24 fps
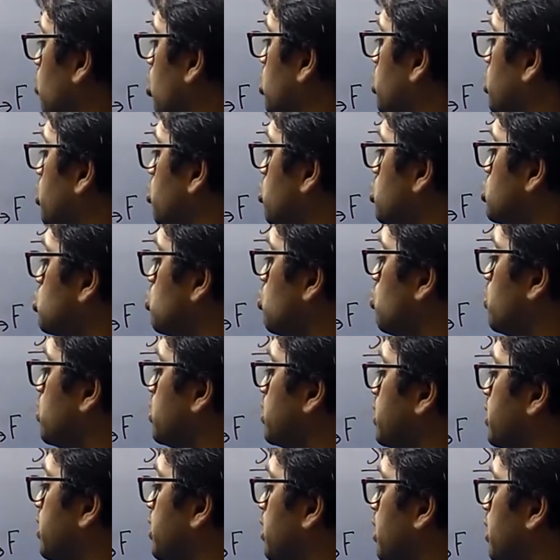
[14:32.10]
molecule is
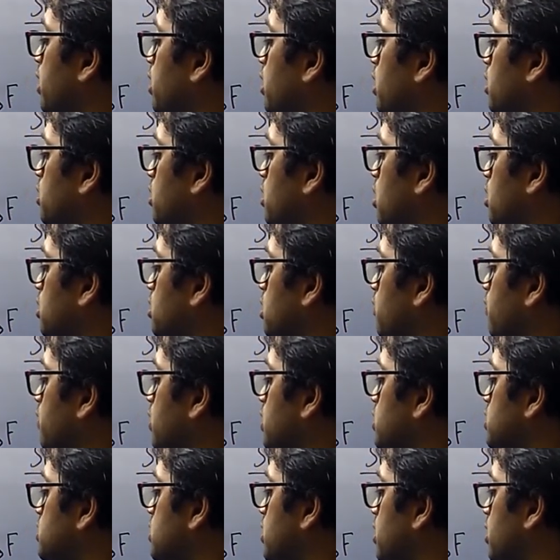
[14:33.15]
over here and the other
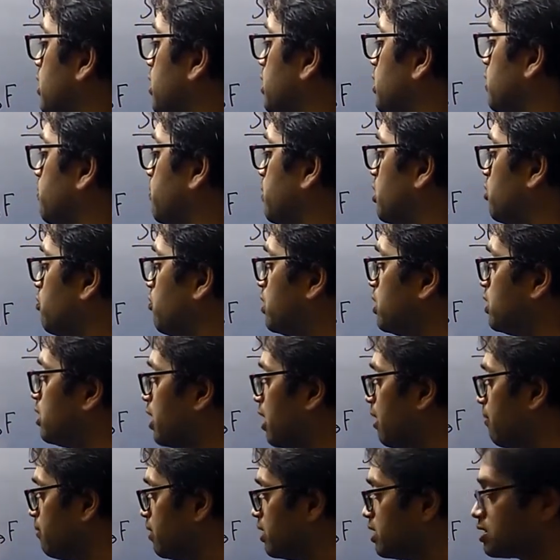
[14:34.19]
one is here. In between
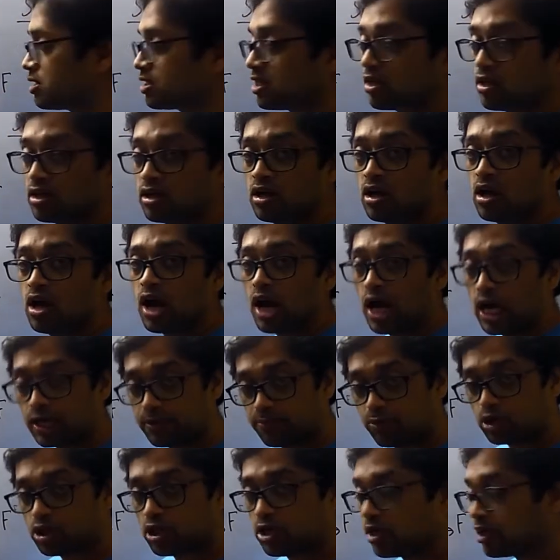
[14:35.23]
them is the
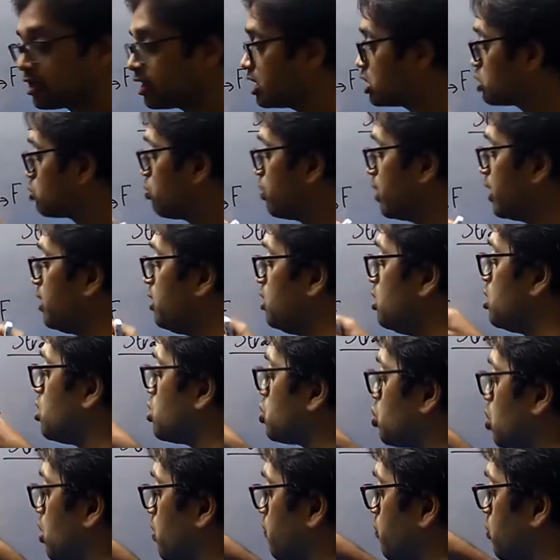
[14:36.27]
hypothetical spring.
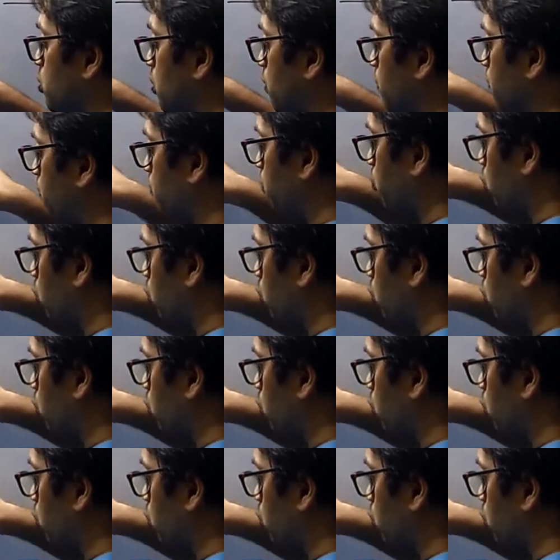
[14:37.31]
So if you